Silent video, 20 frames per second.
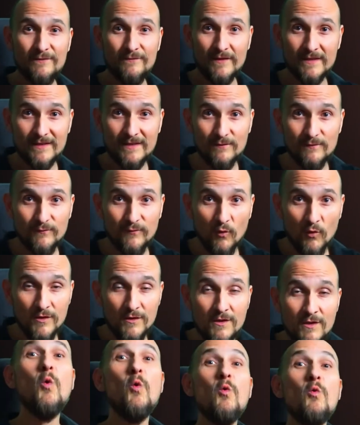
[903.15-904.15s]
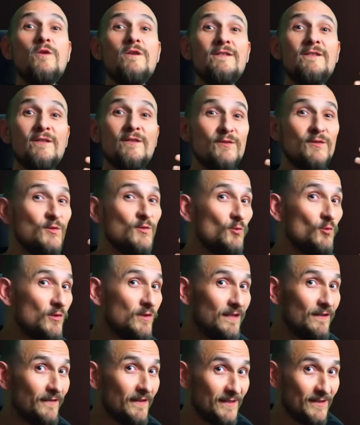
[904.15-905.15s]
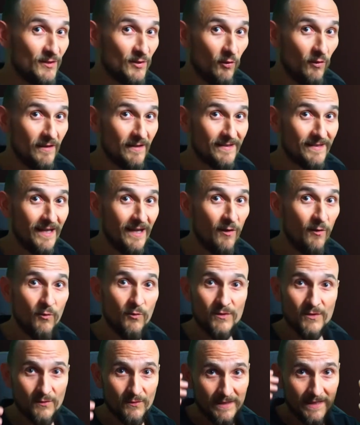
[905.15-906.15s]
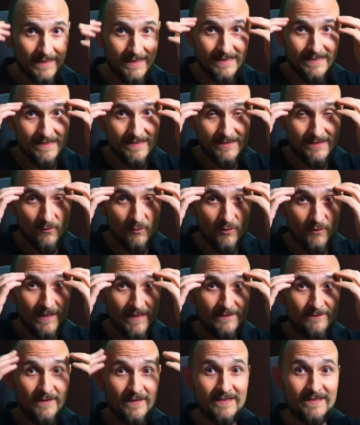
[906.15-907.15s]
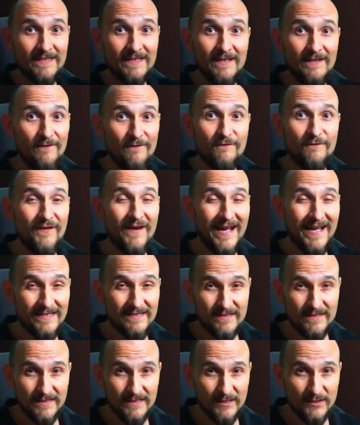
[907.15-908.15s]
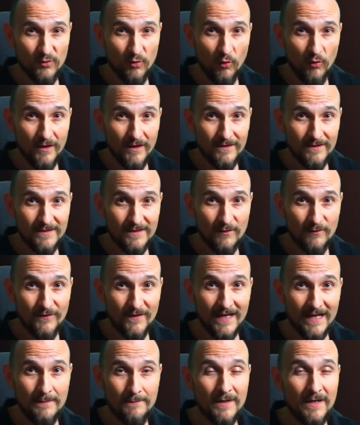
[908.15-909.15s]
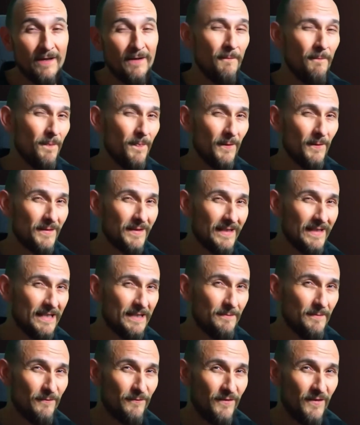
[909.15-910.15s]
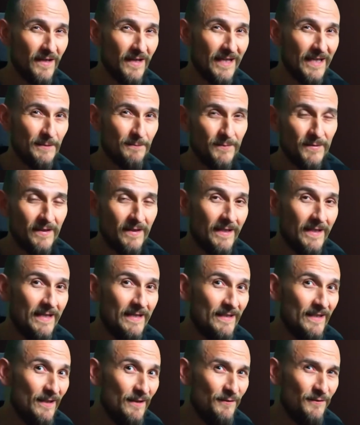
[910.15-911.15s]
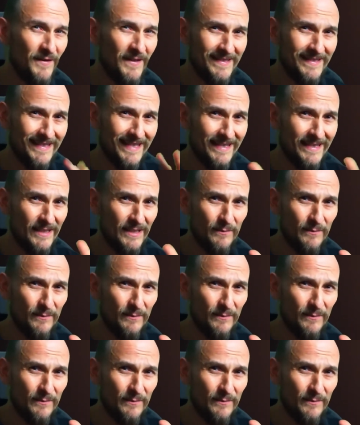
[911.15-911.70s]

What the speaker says: You've won something. Pick out something nice." And suddenly it's something super expensive, and maybe then you're willing to pay the shipping.